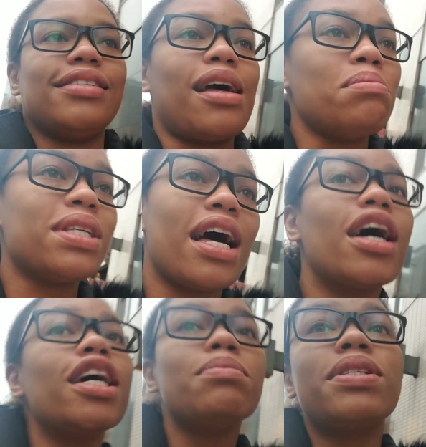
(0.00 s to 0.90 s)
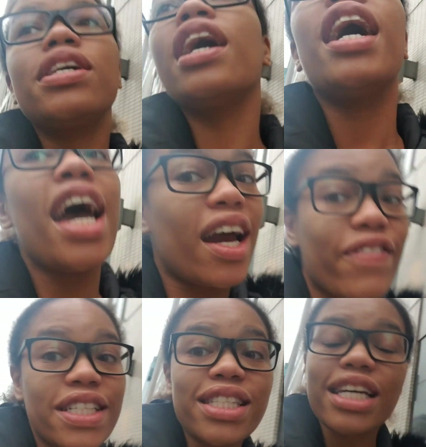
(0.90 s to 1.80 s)
sometimes
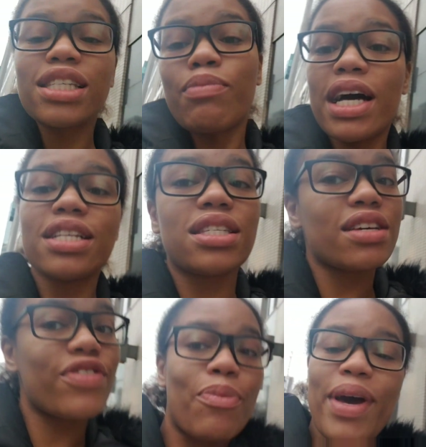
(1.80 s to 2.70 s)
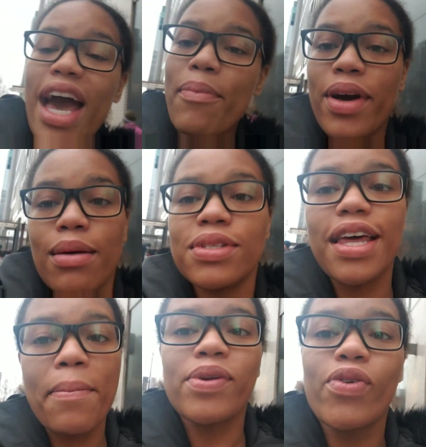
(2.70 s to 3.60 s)
every six months if your pap
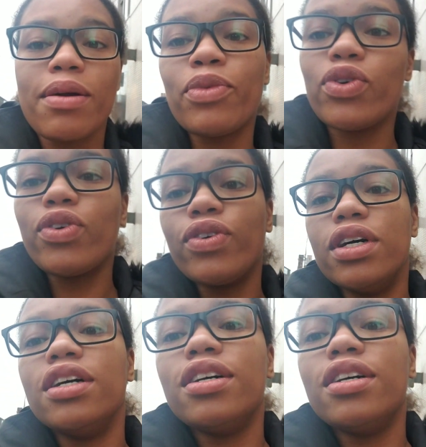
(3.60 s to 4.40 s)
comes abnormal.